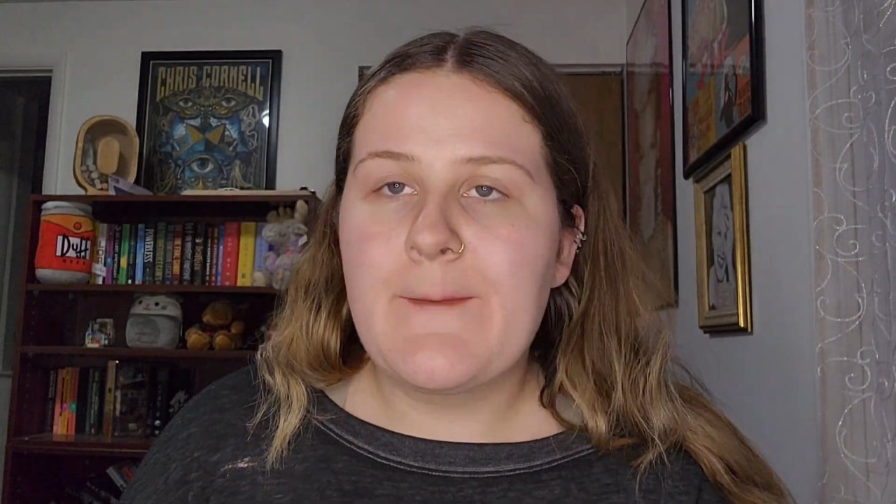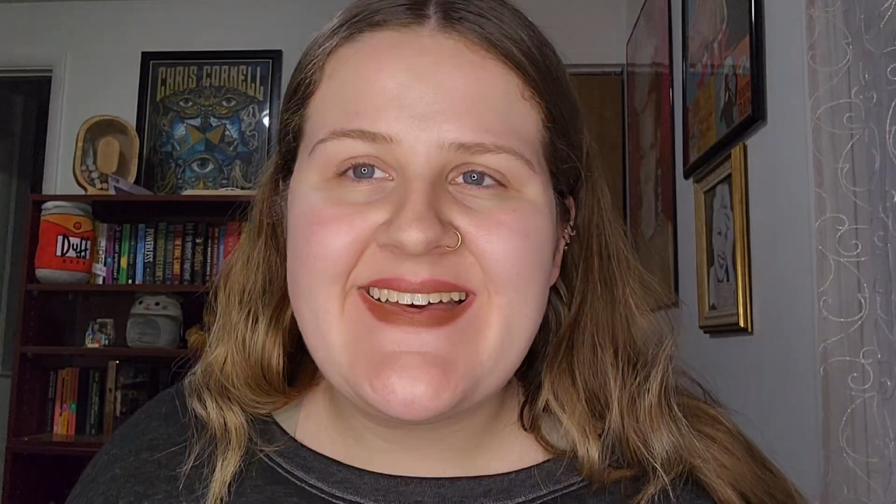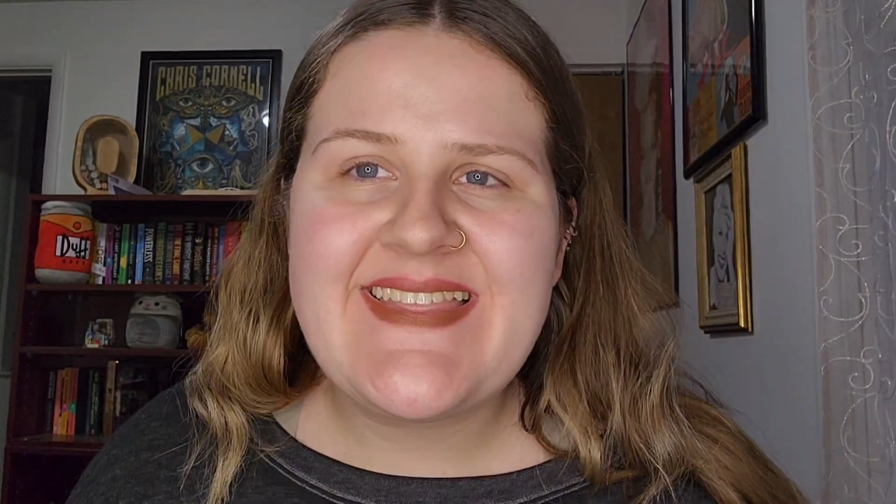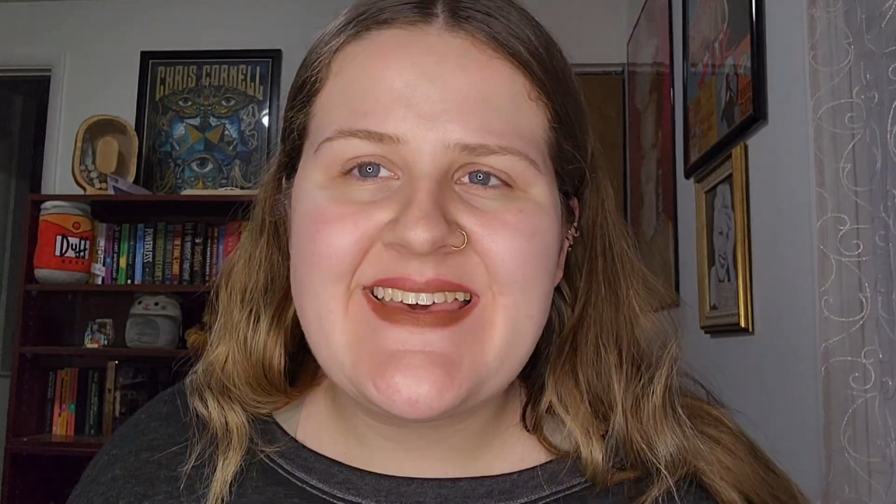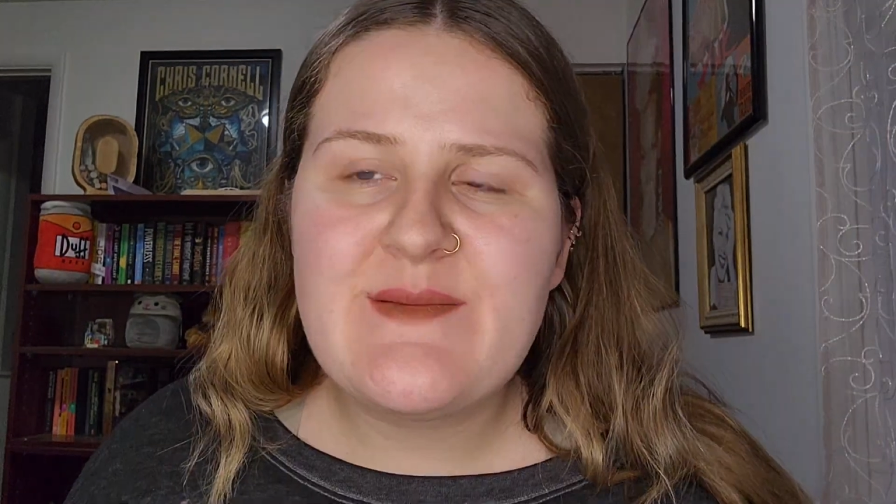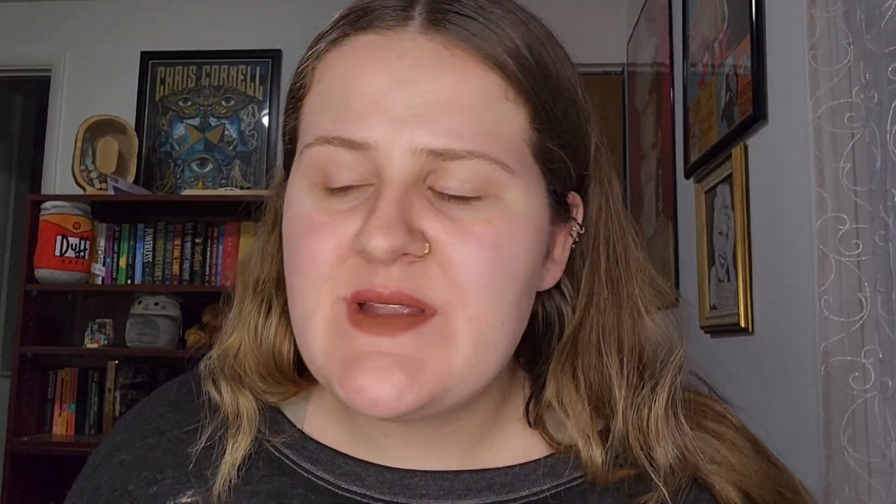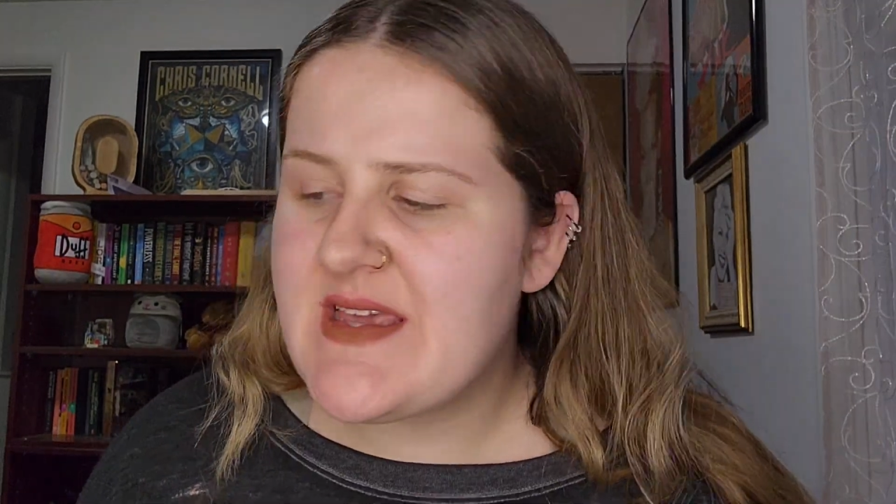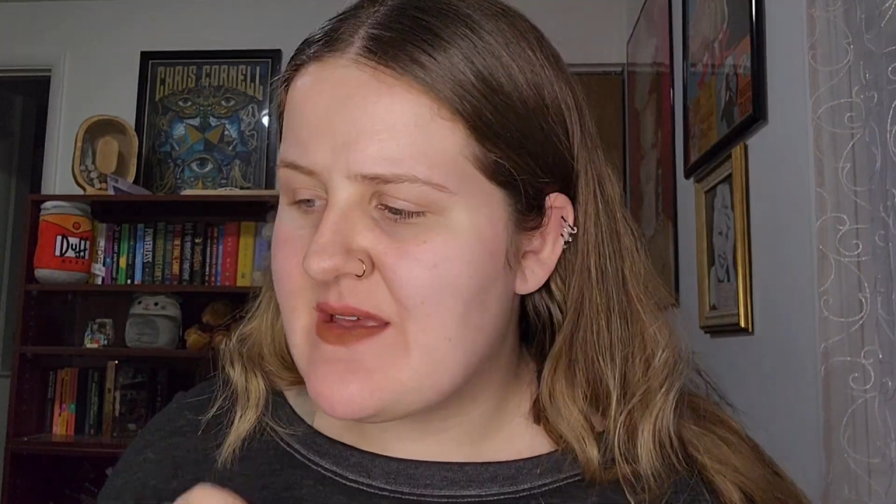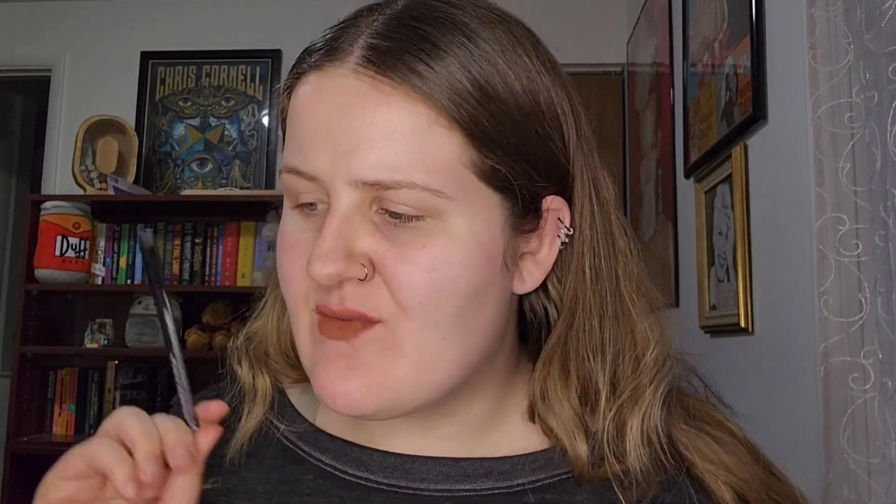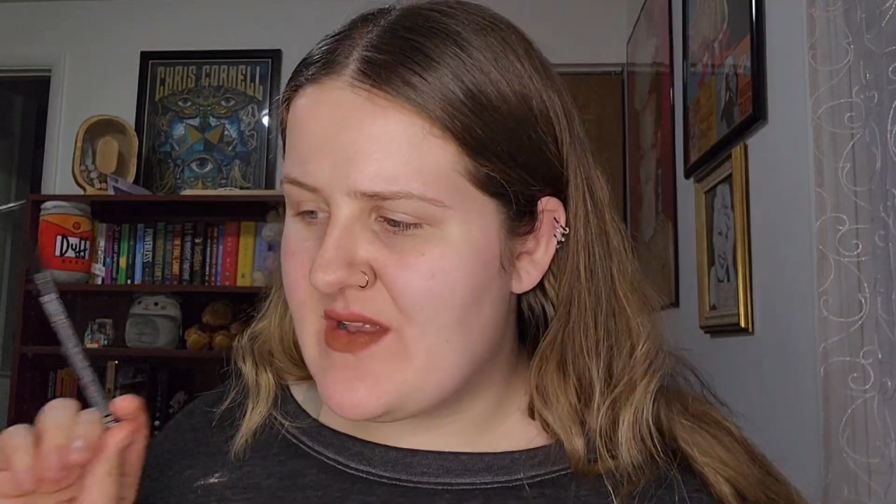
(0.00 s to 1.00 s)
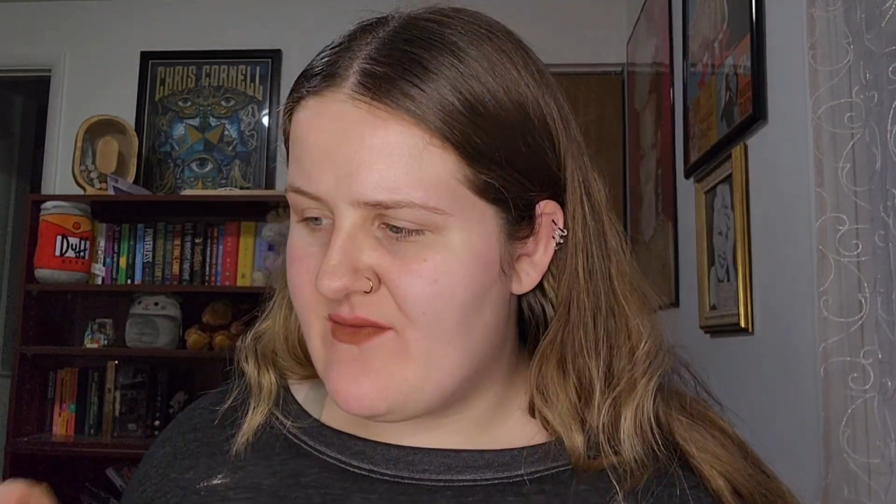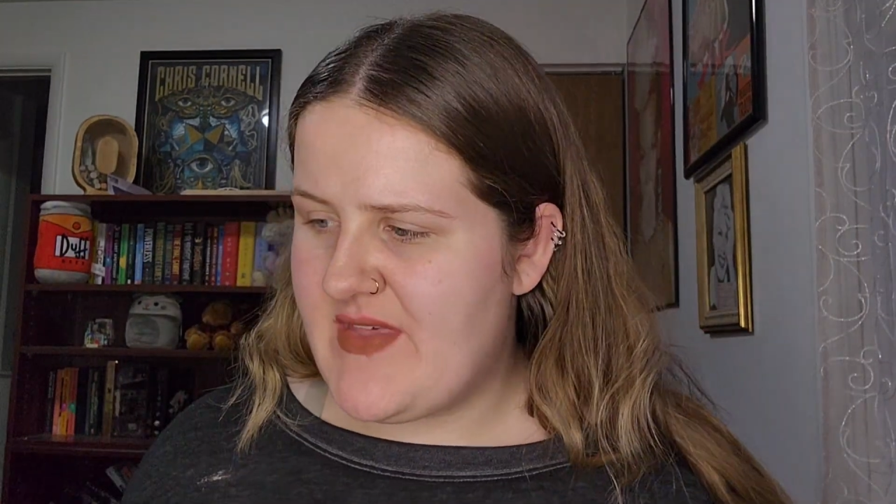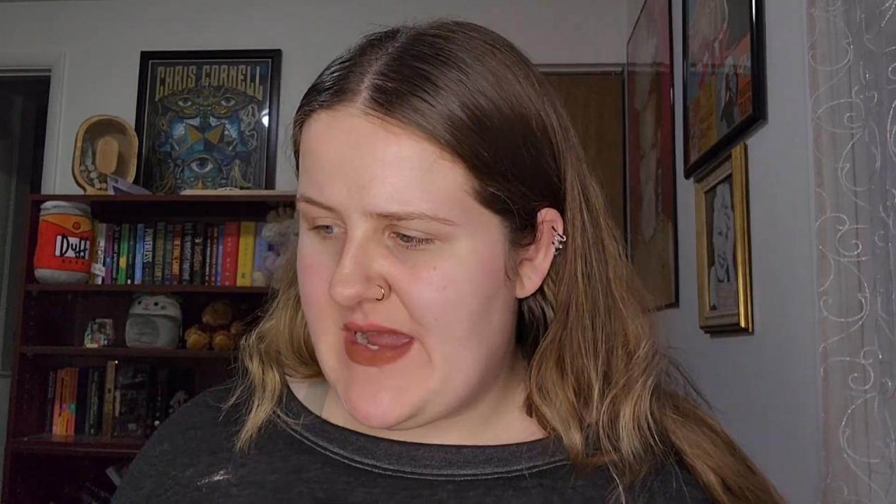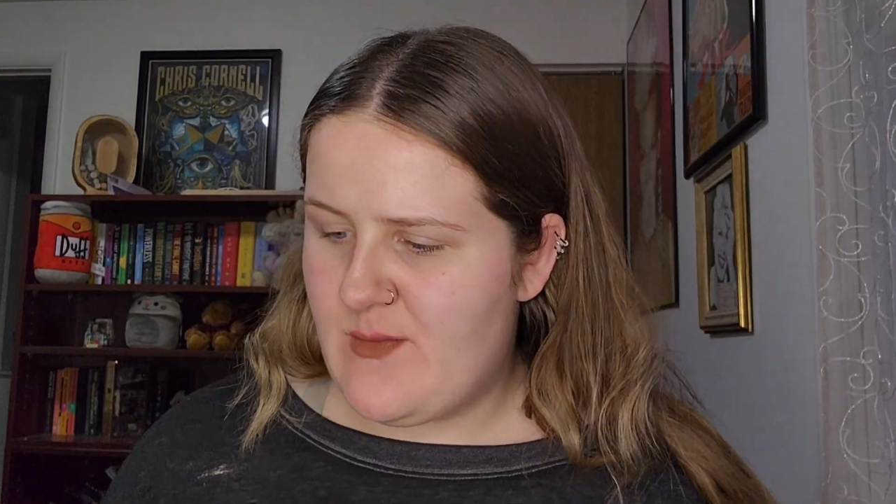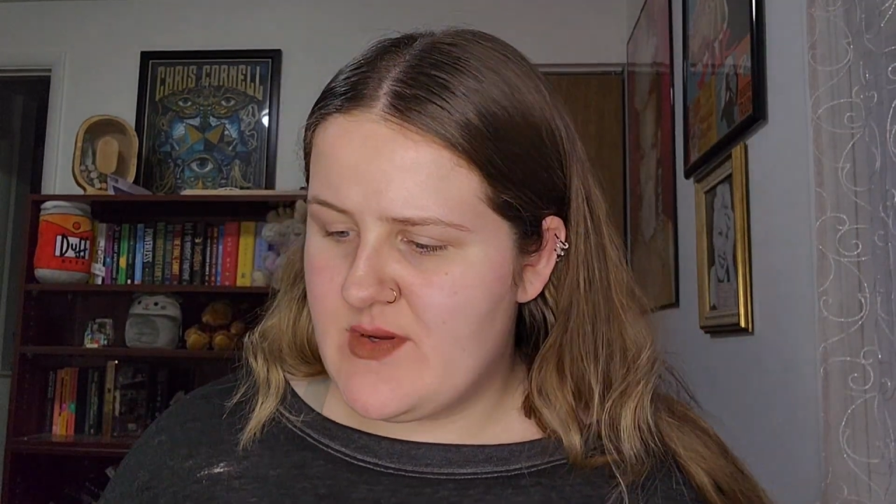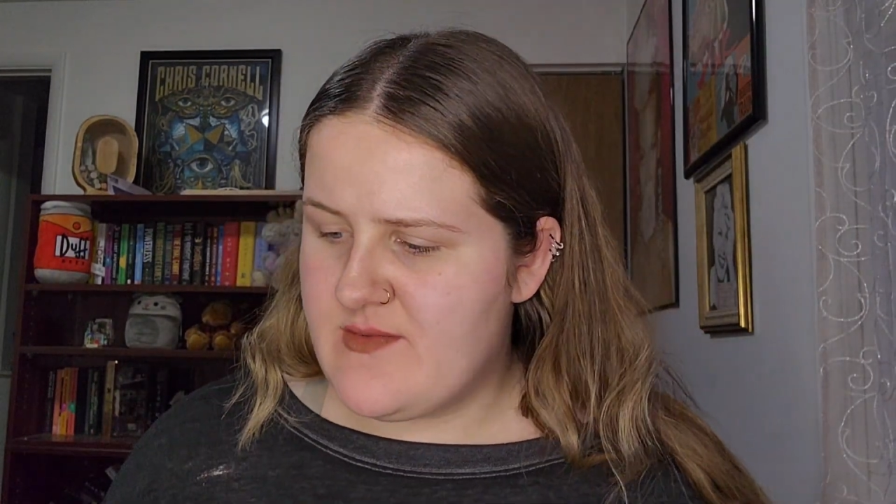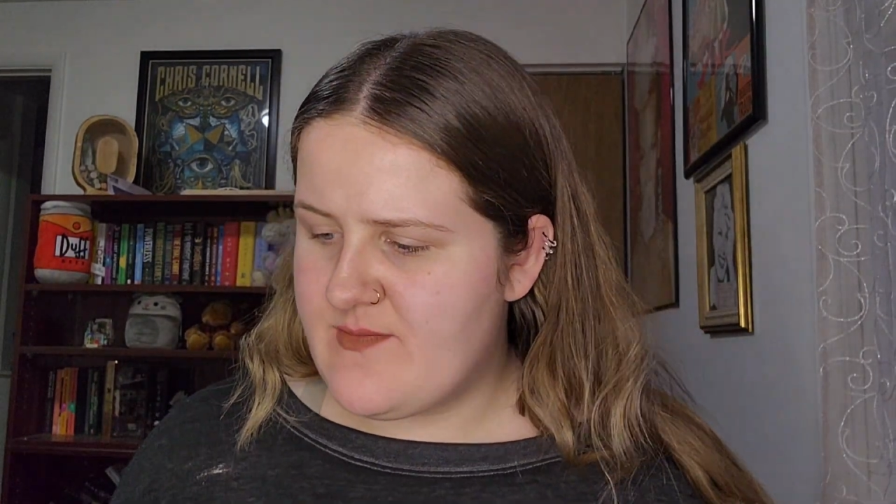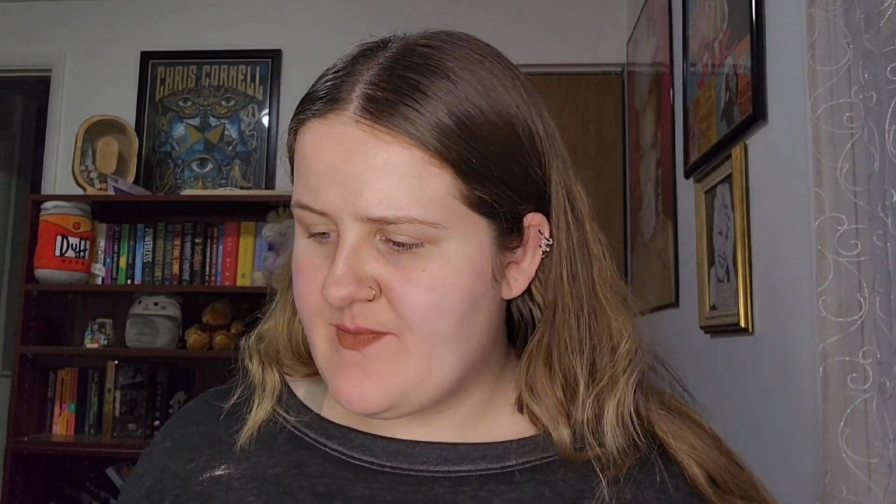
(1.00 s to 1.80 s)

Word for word: I think I'm gonna get rid of that one.